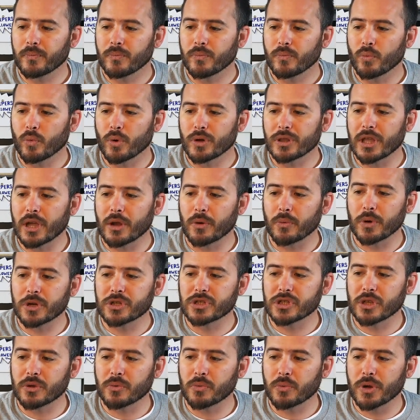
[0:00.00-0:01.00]
when they
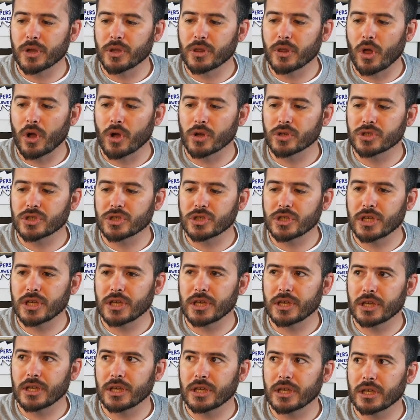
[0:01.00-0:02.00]
originally relaunched
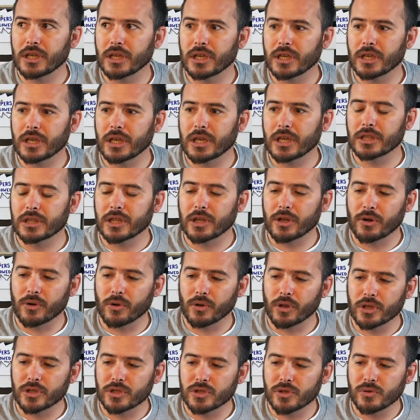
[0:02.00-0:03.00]
it in the
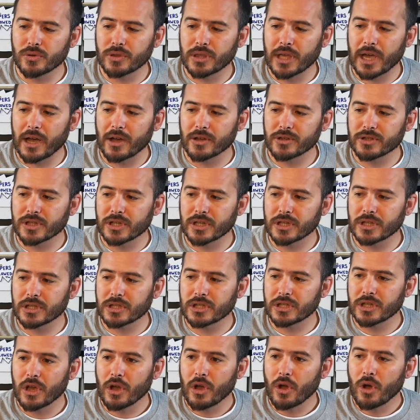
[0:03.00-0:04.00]
early
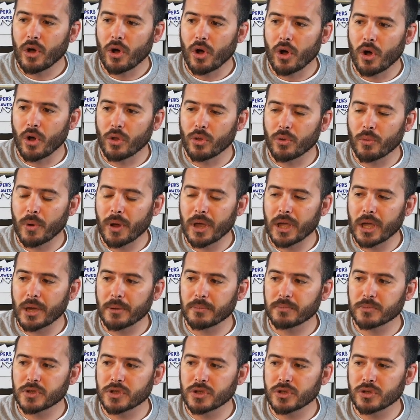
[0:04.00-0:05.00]
2000s, all the way
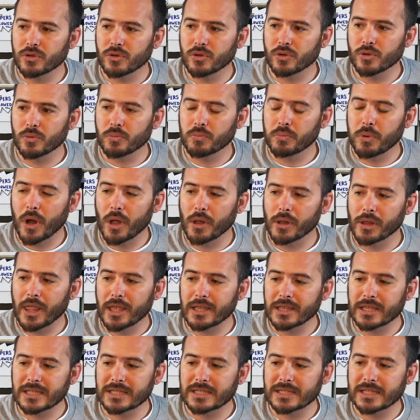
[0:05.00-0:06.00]
up to probably
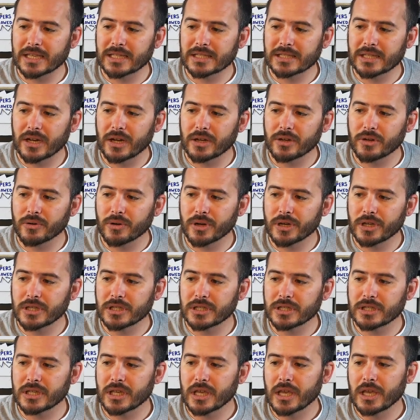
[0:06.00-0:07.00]
like the
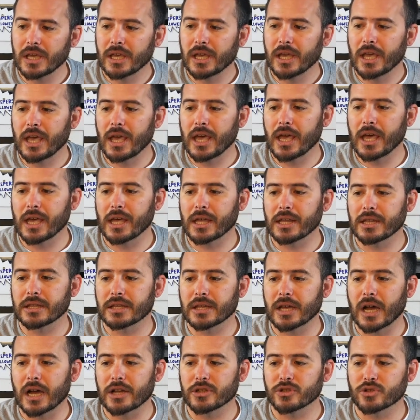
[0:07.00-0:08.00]
600s.
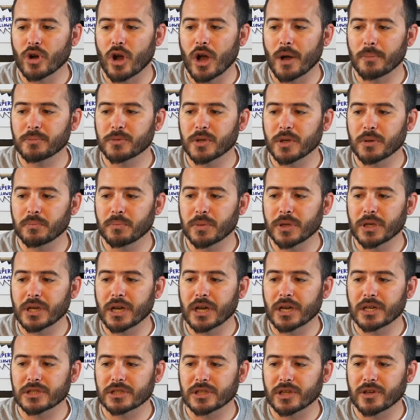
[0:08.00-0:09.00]
And I dropped it
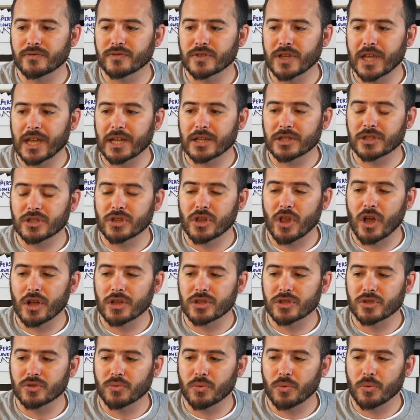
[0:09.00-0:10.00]
because of Dan
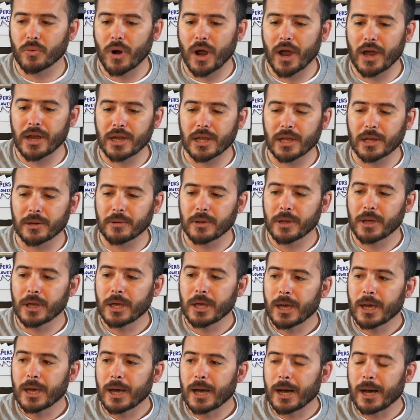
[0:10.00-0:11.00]
Slott's writing.
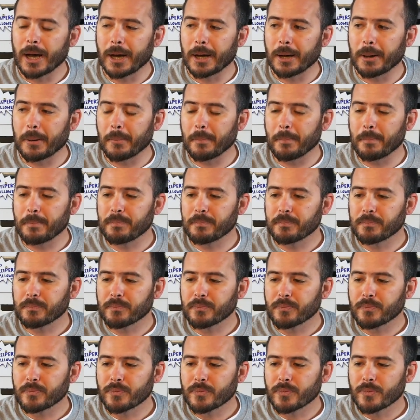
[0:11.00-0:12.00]

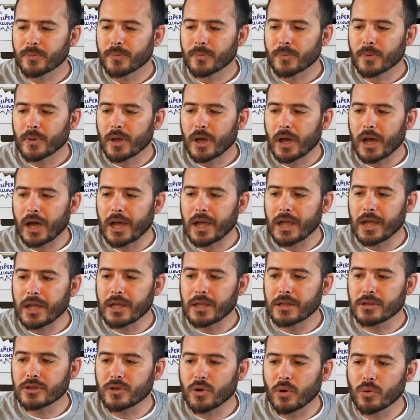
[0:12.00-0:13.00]

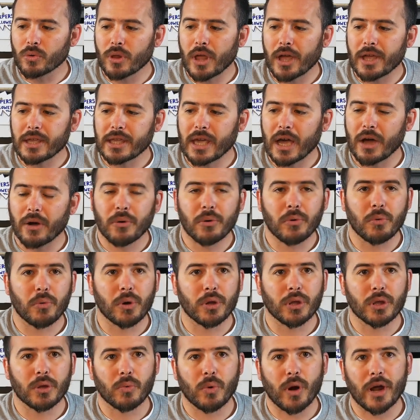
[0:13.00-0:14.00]
I don't like how he
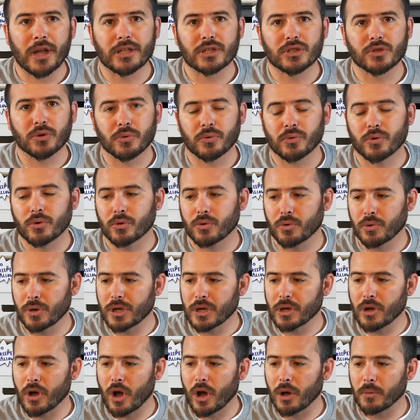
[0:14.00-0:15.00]
really writes Green
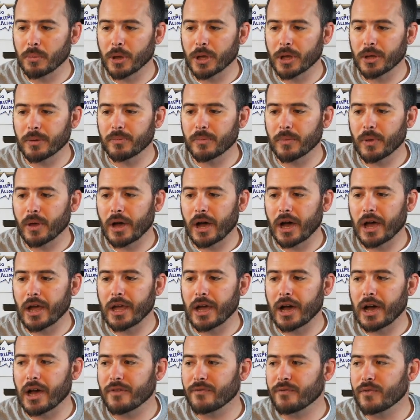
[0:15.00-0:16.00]
Goblin.
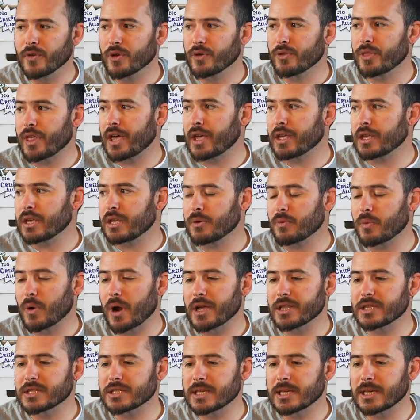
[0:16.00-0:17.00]
I feel that he
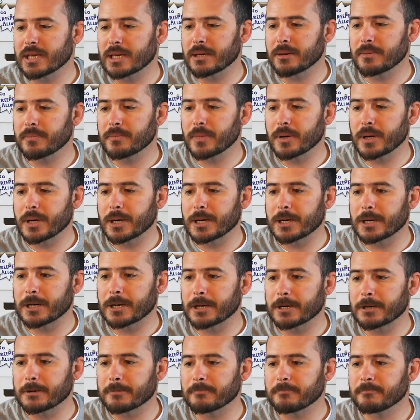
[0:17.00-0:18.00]
writes him
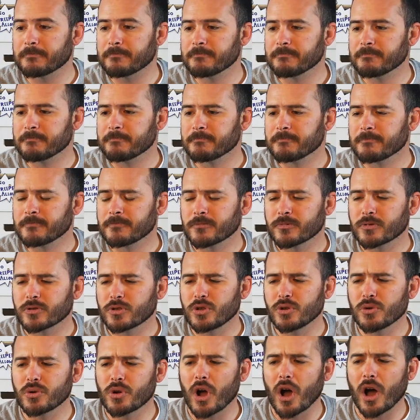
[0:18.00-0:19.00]

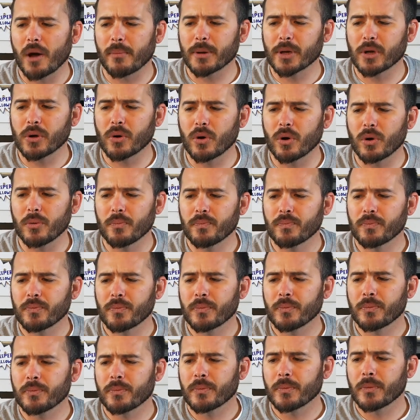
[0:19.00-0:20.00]
too comical.
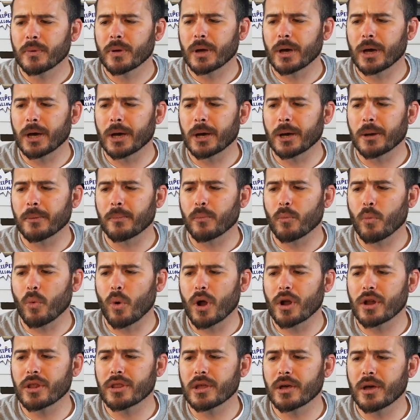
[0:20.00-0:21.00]

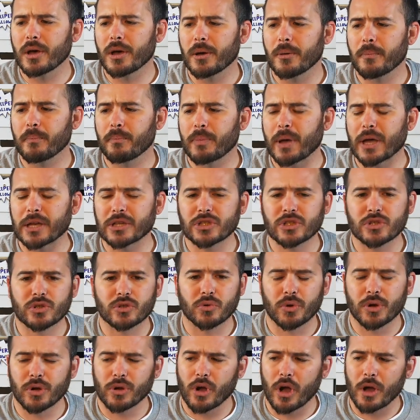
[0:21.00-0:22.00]
One of the best
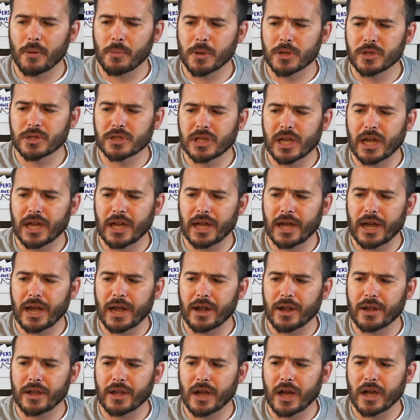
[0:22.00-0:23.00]
Green Goblins that
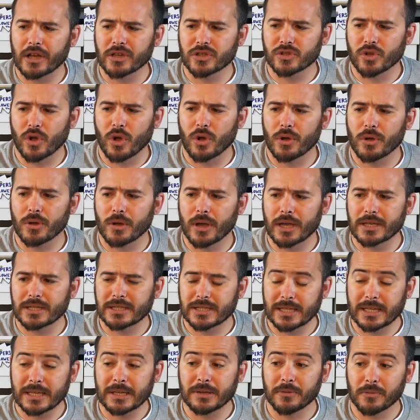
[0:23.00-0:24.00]
I
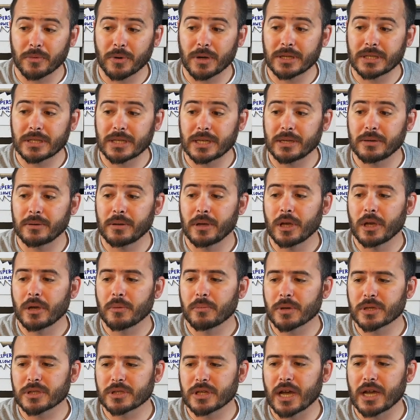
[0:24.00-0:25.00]
seen written,
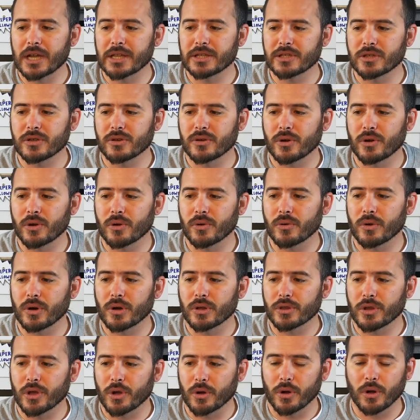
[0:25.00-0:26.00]
besides, you know,
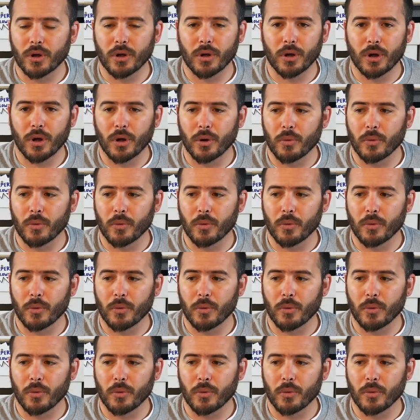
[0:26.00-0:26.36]
the